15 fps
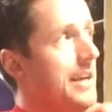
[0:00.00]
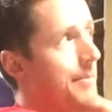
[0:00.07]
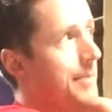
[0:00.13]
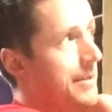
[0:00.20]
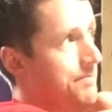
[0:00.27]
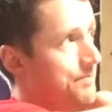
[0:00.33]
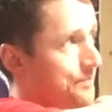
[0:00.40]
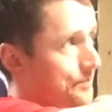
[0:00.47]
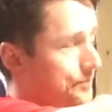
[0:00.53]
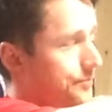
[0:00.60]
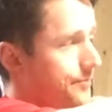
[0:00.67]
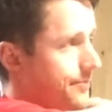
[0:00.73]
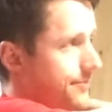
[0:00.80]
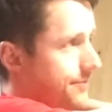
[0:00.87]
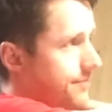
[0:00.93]
But really, I
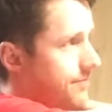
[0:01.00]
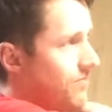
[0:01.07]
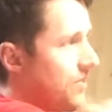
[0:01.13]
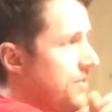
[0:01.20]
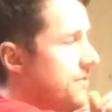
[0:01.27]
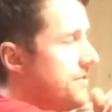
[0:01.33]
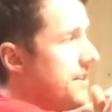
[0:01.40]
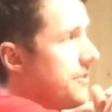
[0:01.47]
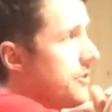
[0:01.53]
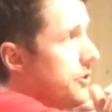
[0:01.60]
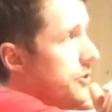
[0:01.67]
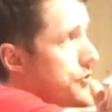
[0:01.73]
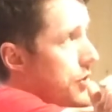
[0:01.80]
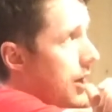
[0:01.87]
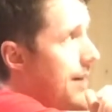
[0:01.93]
mean,
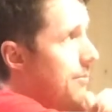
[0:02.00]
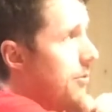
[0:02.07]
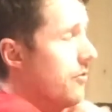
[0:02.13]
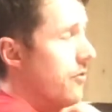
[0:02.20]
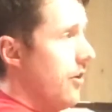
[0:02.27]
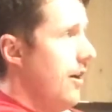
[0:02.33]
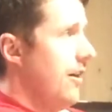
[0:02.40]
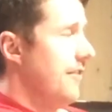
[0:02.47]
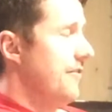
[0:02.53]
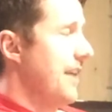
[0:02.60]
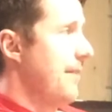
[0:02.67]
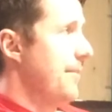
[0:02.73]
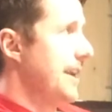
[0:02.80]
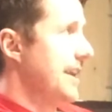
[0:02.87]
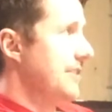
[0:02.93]
done a good job
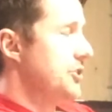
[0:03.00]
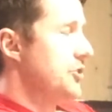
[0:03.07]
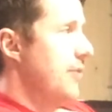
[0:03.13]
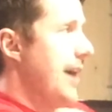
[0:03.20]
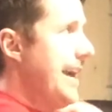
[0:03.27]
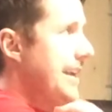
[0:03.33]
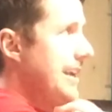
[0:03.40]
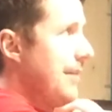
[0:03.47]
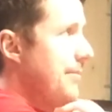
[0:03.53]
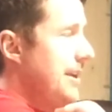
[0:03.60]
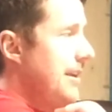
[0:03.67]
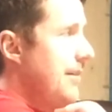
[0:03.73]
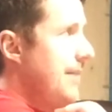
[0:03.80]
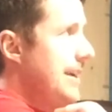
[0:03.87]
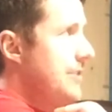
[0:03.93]
overall of not making it too
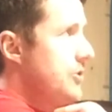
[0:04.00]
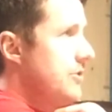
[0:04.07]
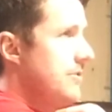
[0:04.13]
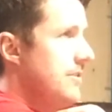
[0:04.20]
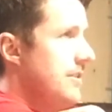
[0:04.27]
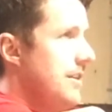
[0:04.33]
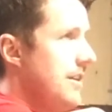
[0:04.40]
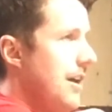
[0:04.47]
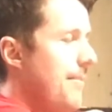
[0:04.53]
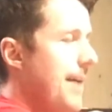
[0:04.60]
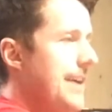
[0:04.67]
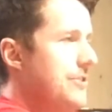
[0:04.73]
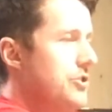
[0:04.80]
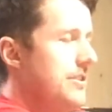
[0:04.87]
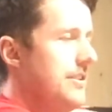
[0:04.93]
wacky. I mean,
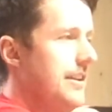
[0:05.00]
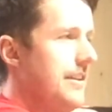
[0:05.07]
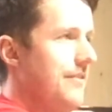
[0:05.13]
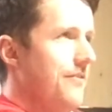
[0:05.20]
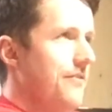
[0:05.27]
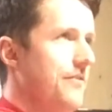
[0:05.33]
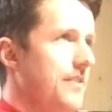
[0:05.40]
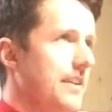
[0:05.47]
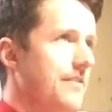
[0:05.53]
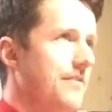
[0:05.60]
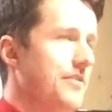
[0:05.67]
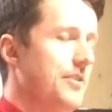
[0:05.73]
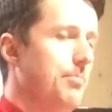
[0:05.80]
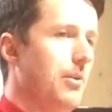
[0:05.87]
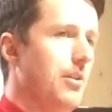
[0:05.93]
imagine
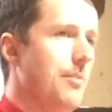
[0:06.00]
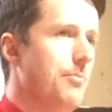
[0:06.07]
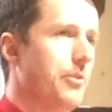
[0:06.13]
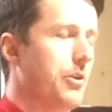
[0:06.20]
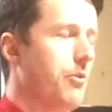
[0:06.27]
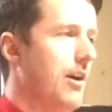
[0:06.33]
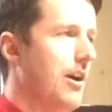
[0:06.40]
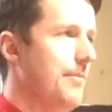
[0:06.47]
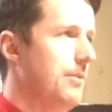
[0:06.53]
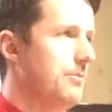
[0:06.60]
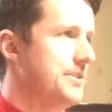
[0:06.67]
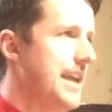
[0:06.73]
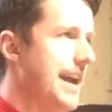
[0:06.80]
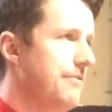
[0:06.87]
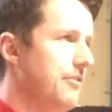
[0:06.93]
if the pull-up
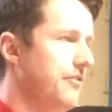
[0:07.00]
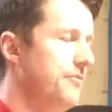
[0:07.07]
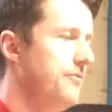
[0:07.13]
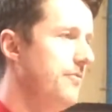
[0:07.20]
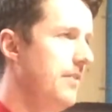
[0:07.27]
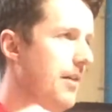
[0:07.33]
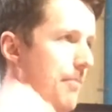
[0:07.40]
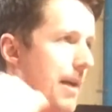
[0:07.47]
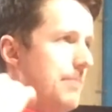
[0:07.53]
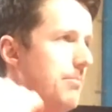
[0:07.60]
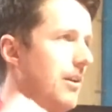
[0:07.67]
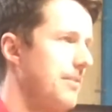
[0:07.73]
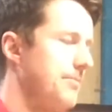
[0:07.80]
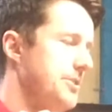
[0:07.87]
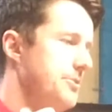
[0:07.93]
requirement was to have
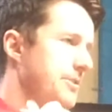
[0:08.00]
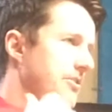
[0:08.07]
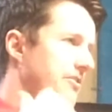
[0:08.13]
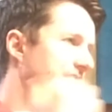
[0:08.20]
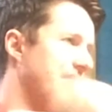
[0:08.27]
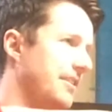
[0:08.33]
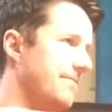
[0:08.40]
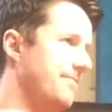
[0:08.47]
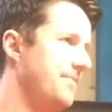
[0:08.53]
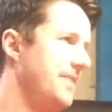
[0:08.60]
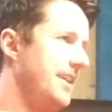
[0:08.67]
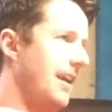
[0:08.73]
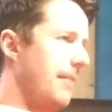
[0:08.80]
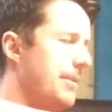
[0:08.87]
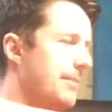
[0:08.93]
a med ball in between your
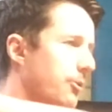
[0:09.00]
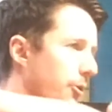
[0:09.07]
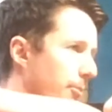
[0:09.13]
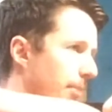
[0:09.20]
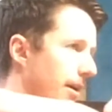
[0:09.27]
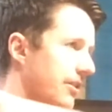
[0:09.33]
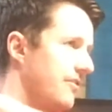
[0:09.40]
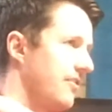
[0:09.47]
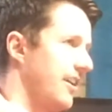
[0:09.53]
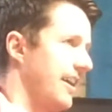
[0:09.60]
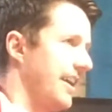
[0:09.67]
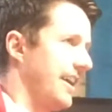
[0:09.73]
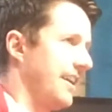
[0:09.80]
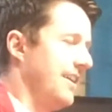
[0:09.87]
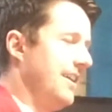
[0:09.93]
feet, and people were
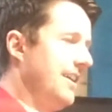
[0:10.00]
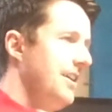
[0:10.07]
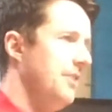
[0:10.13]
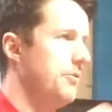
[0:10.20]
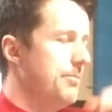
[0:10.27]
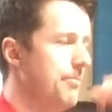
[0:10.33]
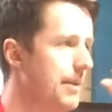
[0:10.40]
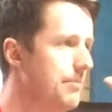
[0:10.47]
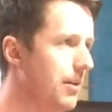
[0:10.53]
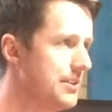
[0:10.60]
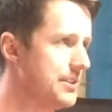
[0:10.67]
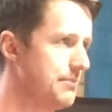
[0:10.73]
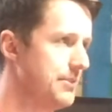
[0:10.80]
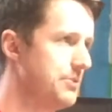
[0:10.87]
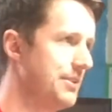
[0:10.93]
butterflying
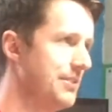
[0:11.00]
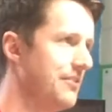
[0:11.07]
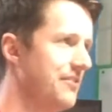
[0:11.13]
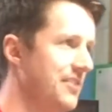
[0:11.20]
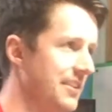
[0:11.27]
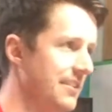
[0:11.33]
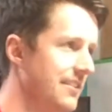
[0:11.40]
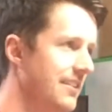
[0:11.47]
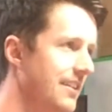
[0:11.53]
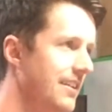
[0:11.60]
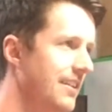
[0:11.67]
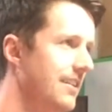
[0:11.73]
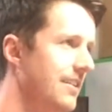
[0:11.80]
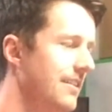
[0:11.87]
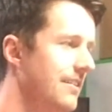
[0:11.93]
with med balls in between their
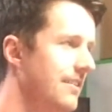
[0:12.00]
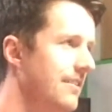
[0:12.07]
feet.